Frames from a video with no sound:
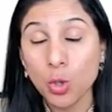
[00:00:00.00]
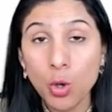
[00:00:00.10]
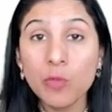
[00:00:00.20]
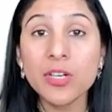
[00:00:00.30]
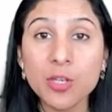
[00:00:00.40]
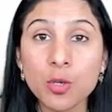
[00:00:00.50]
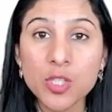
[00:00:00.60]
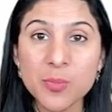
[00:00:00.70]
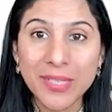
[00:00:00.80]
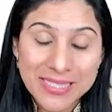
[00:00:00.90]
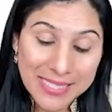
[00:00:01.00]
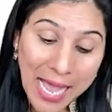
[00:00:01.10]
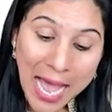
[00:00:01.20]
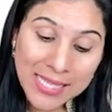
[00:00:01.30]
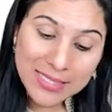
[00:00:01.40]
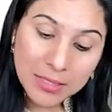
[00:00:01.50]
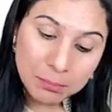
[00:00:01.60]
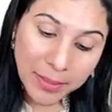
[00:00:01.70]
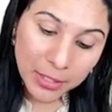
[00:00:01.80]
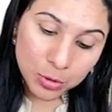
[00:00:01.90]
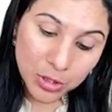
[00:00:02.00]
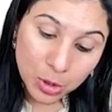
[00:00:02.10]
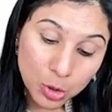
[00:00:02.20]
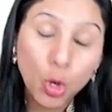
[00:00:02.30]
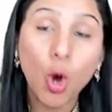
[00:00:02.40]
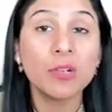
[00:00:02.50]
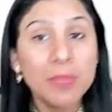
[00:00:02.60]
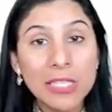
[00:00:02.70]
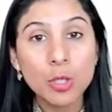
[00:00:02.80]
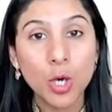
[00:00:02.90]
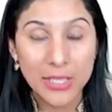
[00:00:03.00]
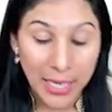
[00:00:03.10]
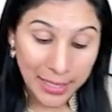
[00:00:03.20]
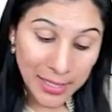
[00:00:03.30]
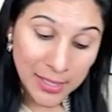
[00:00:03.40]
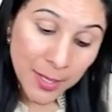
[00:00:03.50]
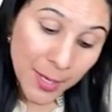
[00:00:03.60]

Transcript: Overgrows means as compared to the normal condyle,